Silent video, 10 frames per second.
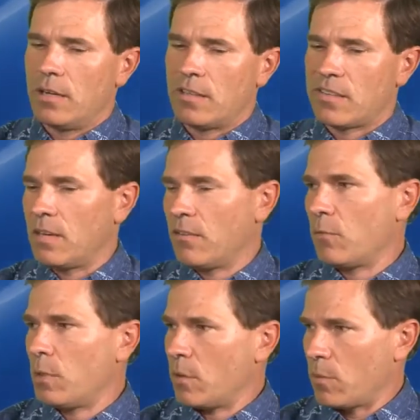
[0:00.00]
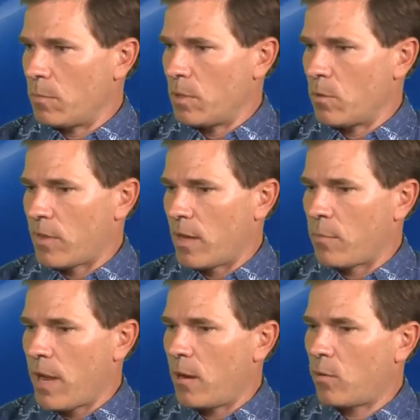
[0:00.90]
instead of everybody being
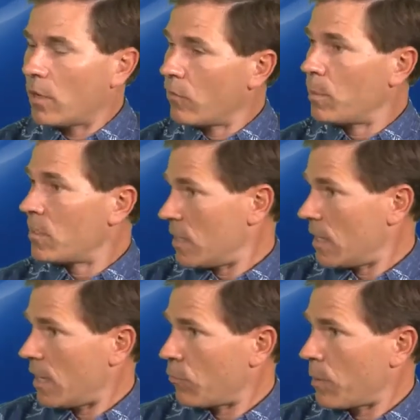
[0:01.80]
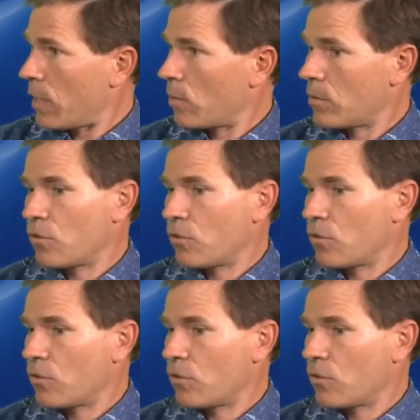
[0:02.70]
without power, everybody's going to have power.